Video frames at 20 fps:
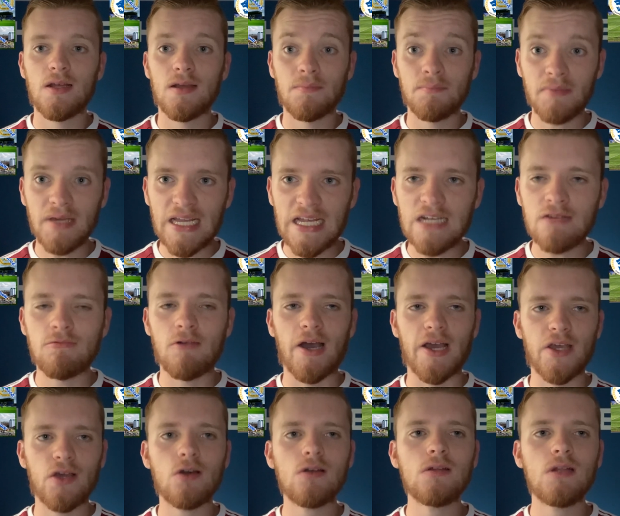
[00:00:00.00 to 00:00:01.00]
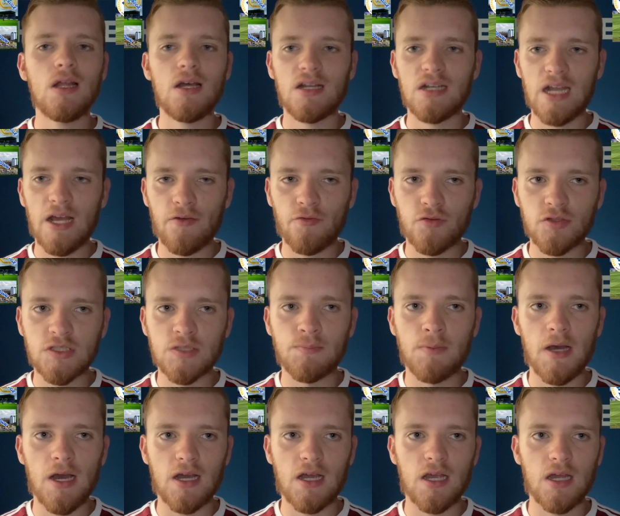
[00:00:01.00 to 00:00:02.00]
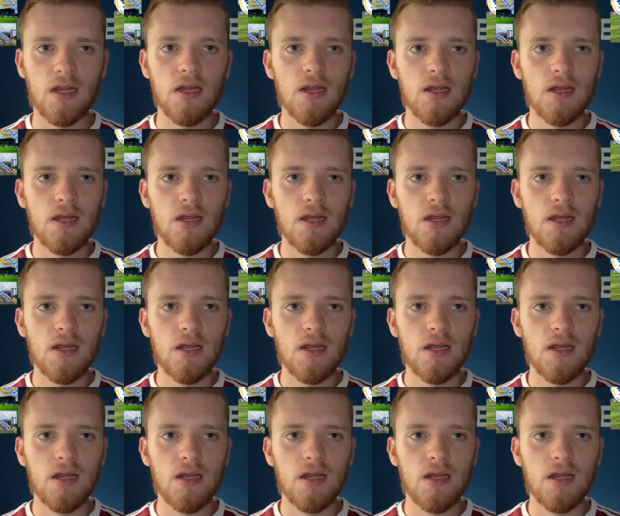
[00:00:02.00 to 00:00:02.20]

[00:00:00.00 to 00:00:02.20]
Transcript: Meanwhile, left back